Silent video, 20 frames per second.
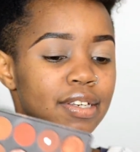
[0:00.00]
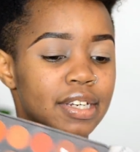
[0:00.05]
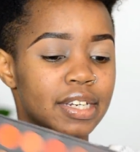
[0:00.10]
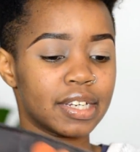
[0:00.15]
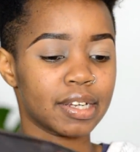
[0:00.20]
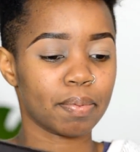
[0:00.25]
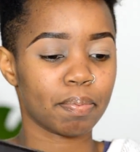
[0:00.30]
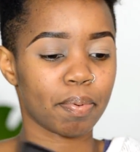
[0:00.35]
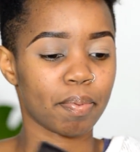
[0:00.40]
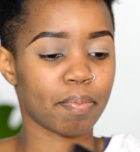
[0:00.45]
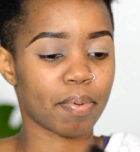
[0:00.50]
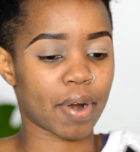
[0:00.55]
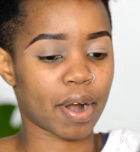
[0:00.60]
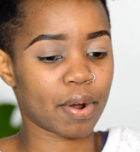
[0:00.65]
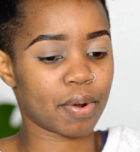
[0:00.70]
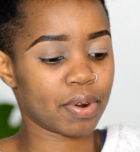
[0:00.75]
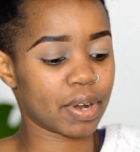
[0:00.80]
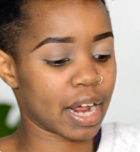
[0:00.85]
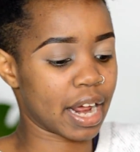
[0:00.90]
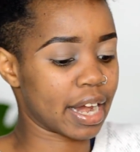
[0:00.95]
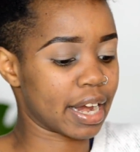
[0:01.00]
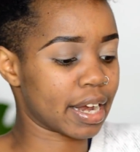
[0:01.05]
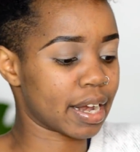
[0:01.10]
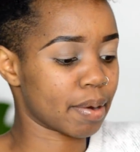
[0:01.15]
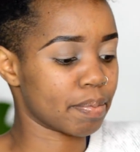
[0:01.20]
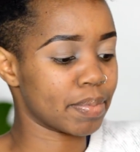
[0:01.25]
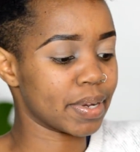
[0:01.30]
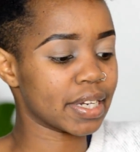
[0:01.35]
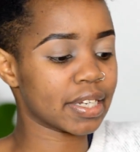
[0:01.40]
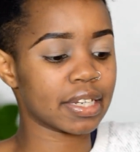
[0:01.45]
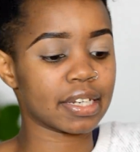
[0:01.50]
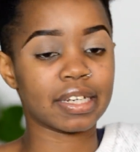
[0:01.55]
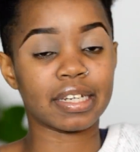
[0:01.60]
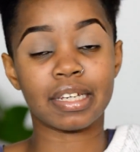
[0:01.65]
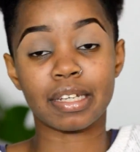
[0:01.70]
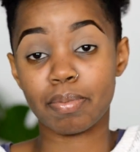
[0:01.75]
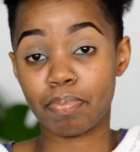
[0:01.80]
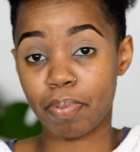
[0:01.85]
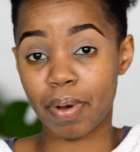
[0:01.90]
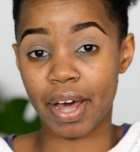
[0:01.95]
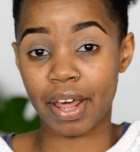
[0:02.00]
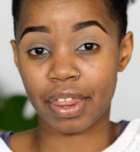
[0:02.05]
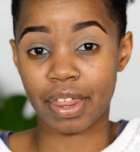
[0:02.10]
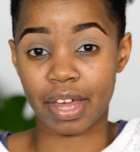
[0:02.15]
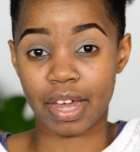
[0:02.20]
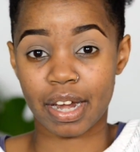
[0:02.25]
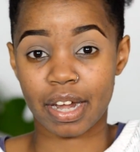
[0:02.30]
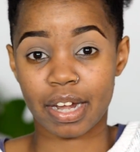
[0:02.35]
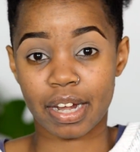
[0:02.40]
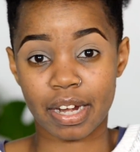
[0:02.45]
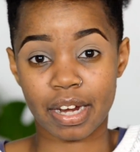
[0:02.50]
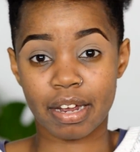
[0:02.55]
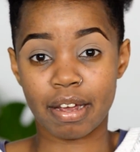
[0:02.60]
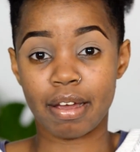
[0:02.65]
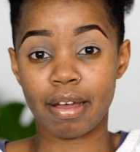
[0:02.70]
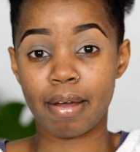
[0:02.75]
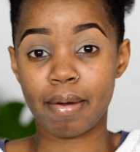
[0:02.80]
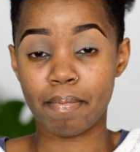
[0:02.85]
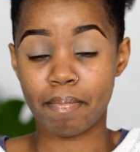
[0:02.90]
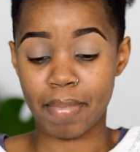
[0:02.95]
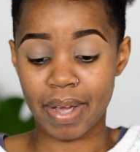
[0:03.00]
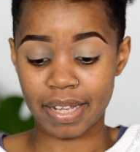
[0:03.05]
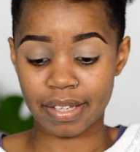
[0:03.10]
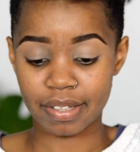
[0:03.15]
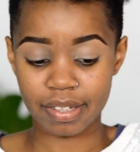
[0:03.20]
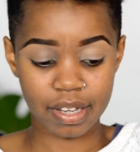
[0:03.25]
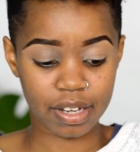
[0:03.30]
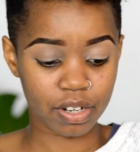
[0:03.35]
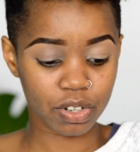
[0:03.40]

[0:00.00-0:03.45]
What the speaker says: deep brown, a little bit deeper than my skin